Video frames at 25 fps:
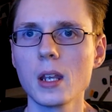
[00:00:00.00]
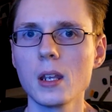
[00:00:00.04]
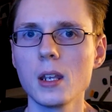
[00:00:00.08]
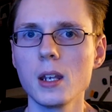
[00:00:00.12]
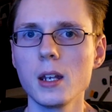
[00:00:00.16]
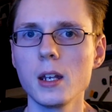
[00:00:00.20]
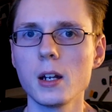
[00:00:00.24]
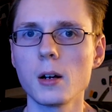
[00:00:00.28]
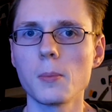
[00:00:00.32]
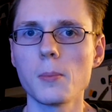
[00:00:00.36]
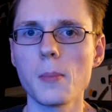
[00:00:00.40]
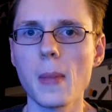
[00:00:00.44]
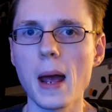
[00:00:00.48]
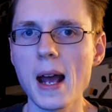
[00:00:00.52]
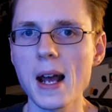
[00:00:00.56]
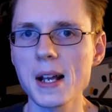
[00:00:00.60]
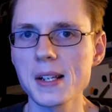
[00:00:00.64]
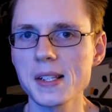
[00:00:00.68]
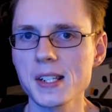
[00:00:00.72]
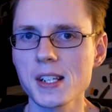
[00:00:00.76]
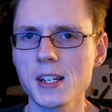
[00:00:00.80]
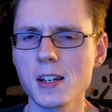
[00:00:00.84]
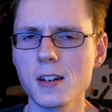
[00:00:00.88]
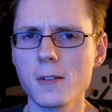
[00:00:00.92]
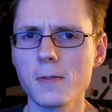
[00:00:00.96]

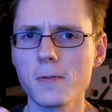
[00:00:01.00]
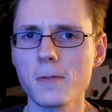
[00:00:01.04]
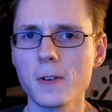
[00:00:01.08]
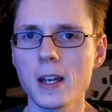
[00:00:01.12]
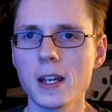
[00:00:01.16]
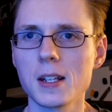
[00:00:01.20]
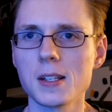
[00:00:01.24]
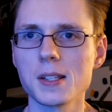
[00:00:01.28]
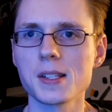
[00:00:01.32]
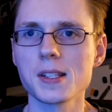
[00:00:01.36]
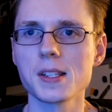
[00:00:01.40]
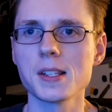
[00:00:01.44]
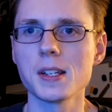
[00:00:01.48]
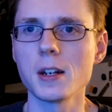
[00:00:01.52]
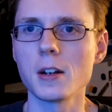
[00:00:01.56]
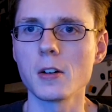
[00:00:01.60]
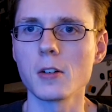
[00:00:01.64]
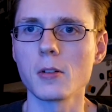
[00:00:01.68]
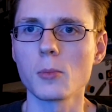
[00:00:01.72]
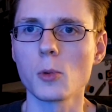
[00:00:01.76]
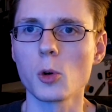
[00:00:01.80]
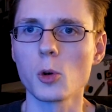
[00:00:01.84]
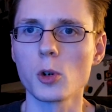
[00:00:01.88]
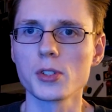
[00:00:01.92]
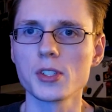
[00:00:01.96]
massive and,
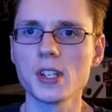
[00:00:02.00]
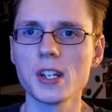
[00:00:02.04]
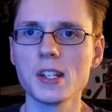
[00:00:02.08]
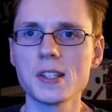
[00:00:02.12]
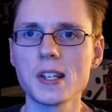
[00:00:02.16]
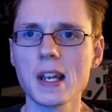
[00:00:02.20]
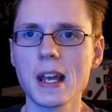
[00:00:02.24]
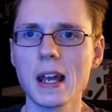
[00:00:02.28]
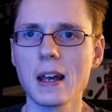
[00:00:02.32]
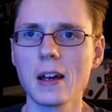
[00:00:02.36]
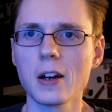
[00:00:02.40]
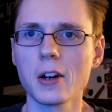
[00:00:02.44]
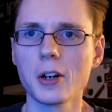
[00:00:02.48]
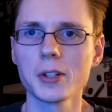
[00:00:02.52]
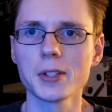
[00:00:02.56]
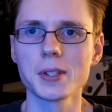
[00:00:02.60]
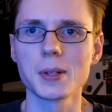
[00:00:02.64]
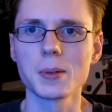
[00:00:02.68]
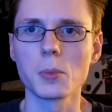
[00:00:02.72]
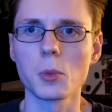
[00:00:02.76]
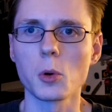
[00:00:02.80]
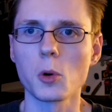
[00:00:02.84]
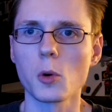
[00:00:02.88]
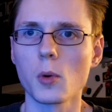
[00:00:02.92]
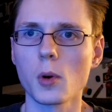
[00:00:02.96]
more detailed and
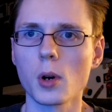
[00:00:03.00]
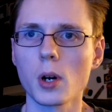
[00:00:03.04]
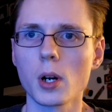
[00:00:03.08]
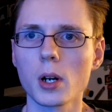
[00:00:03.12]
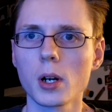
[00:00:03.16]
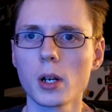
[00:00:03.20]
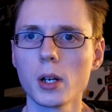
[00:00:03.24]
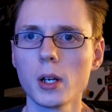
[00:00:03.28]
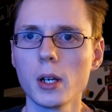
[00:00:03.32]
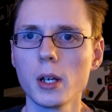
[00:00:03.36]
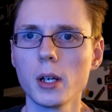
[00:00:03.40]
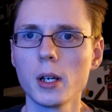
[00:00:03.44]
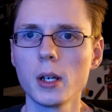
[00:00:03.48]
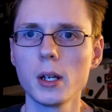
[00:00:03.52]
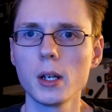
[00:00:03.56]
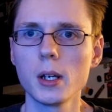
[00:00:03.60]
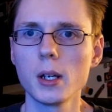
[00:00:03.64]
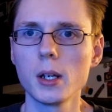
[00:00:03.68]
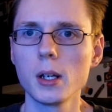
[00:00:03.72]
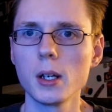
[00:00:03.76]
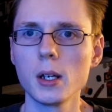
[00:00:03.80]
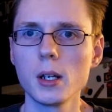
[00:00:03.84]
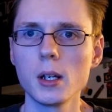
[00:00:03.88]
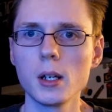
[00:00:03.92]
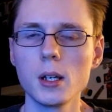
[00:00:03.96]
more,
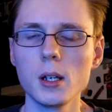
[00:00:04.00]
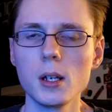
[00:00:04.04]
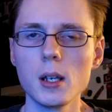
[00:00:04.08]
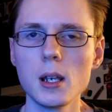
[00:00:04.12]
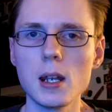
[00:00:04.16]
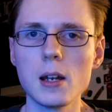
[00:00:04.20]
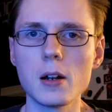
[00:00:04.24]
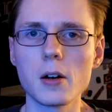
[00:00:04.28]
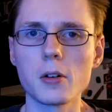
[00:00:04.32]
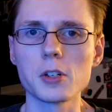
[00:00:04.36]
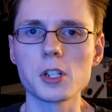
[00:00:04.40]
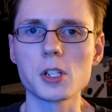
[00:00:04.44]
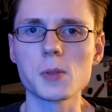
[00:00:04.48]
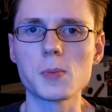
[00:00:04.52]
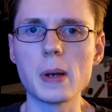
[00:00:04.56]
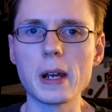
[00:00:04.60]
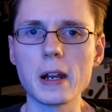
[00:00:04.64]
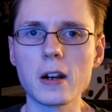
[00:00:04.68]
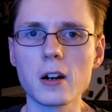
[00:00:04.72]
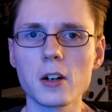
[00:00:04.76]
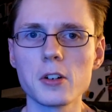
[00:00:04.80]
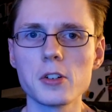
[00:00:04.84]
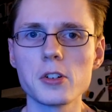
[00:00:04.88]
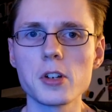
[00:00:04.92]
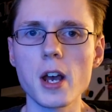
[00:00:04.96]
just
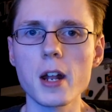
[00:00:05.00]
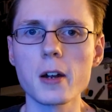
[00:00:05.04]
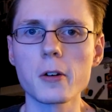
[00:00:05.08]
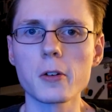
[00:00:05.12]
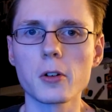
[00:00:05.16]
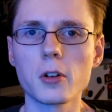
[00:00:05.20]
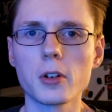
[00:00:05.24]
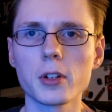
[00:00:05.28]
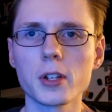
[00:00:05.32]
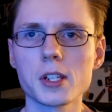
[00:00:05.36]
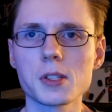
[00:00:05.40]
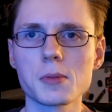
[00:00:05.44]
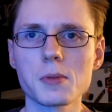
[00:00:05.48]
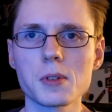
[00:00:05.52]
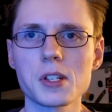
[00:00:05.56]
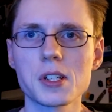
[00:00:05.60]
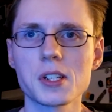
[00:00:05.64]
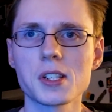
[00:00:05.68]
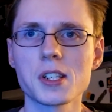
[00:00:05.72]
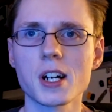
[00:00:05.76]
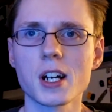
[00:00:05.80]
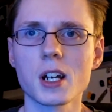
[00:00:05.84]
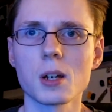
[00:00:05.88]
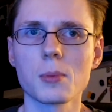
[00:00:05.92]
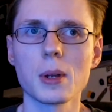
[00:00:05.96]
bigger in general, the Switch is
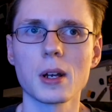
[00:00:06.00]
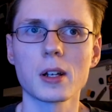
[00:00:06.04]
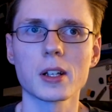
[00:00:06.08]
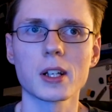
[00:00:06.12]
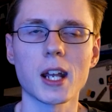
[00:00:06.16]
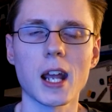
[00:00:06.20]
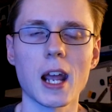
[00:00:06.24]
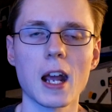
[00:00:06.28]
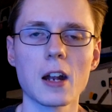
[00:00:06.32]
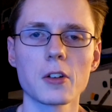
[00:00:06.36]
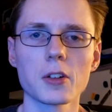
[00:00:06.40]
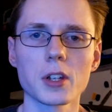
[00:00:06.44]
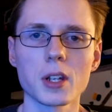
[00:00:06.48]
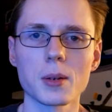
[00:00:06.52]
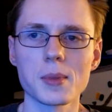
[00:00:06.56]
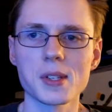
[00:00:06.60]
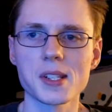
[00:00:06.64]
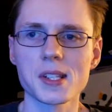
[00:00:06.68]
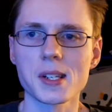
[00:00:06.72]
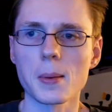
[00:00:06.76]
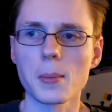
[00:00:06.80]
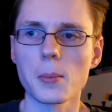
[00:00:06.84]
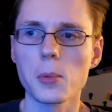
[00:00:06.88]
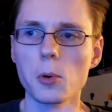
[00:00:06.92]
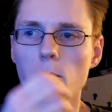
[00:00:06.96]
not going to be able to handle them at
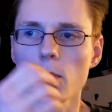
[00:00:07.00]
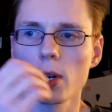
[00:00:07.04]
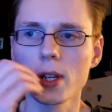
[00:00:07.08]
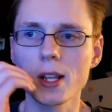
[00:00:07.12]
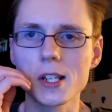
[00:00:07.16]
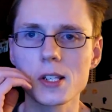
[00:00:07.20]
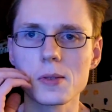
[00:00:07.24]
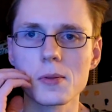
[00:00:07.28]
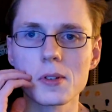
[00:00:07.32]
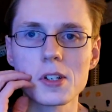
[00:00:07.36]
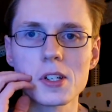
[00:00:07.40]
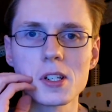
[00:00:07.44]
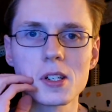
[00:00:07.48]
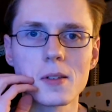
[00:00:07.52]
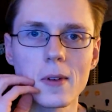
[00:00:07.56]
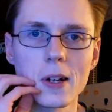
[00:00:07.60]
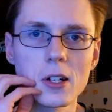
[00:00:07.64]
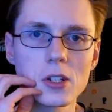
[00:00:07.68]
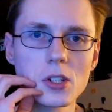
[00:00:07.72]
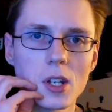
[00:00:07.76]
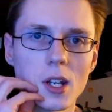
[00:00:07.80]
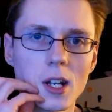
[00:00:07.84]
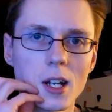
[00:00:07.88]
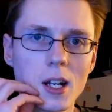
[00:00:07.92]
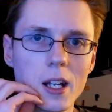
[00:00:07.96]
some point. The Switch is
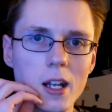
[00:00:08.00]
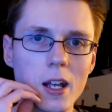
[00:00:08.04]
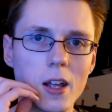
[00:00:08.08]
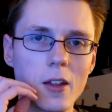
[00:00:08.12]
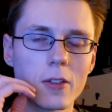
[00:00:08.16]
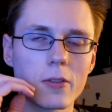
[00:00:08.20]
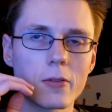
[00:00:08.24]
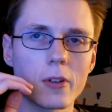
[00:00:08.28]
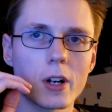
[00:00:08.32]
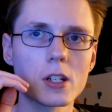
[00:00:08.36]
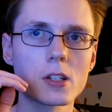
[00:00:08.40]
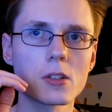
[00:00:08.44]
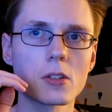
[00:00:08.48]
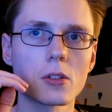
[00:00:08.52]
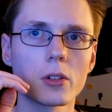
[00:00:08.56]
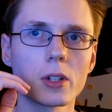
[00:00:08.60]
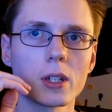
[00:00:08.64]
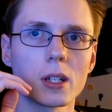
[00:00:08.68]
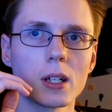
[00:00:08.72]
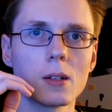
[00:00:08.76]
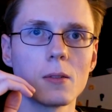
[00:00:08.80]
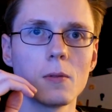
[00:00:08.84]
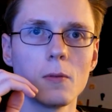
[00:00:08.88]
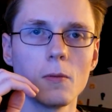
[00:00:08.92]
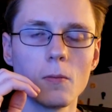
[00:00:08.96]
eventually going to hit a threshold,
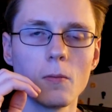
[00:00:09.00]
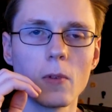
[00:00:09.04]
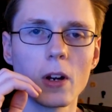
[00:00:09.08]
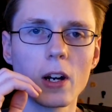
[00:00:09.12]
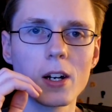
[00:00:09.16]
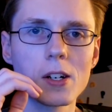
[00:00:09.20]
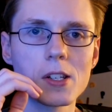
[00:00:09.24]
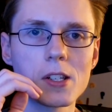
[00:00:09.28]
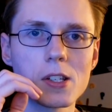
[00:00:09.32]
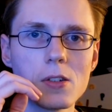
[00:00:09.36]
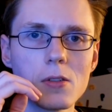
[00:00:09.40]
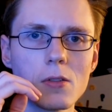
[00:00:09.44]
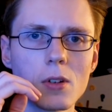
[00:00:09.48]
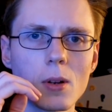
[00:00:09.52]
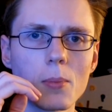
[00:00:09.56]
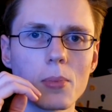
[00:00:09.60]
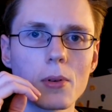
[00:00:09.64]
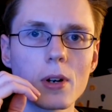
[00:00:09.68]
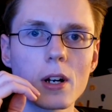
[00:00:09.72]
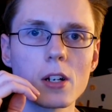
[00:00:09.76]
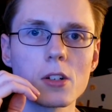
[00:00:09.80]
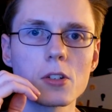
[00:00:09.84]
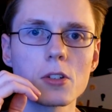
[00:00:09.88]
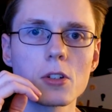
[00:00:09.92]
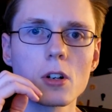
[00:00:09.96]
and very soon, I'm
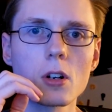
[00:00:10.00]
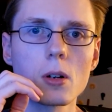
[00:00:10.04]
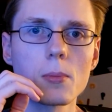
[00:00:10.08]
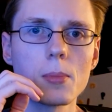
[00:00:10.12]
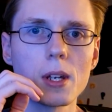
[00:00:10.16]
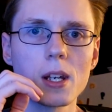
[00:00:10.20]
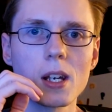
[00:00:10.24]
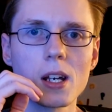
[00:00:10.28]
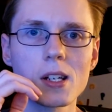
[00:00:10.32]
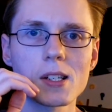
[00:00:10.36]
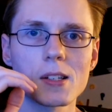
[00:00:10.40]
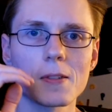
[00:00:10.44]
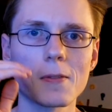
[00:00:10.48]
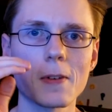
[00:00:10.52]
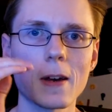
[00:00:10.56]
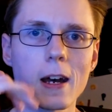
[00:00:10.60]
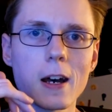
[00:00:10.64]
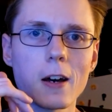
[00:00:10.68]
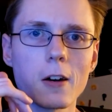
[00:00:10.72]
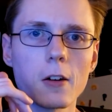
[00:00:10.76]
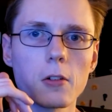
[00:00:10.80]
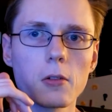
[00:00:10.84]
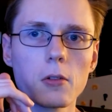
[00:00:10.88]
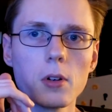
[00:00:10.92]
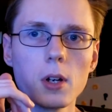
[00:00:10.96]
pretty sure, because of
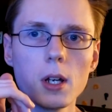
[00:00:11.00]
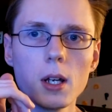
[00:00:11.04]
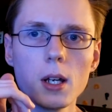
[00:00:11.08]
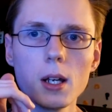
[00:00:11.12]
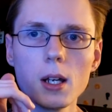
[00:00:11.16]
how,